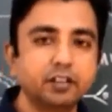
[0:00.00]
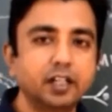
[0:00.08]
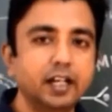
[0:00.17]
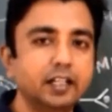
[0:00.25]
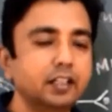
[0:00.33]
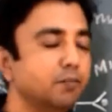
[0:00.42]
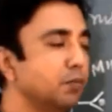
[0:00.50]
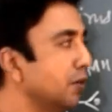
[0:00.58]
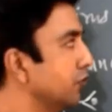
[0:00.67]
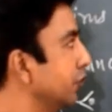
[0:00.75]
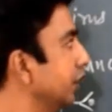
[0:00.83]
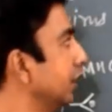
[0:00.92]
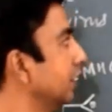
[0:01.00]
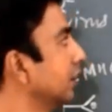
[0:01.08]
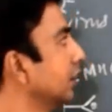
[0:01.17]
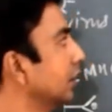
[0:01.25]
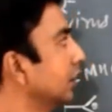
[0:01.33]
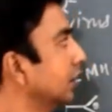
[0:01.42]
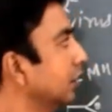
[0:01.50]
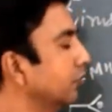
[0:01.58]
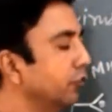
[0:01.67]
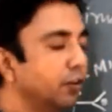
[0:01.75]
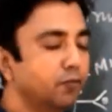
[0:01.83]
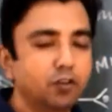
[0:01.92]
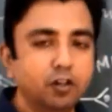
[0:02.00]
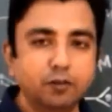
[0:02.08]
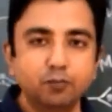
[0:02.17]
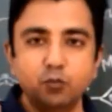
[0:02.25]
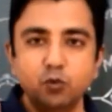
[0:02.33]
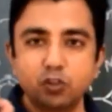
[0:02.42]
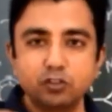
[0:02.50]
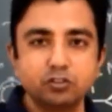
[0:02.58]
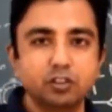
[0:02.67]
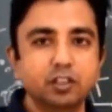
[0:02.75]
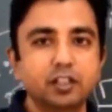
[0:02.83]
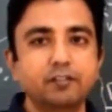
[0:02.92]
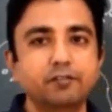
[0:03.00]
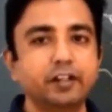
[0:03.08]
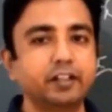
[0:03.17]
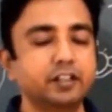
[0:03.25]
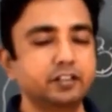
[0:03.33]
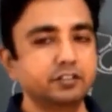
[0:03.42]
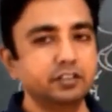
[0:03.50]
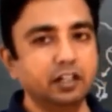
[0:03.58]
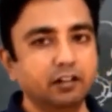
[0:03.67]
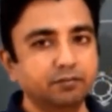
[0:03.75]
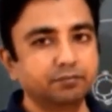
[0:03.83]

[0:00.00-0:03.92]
and the perforin will form pores on the infected cell,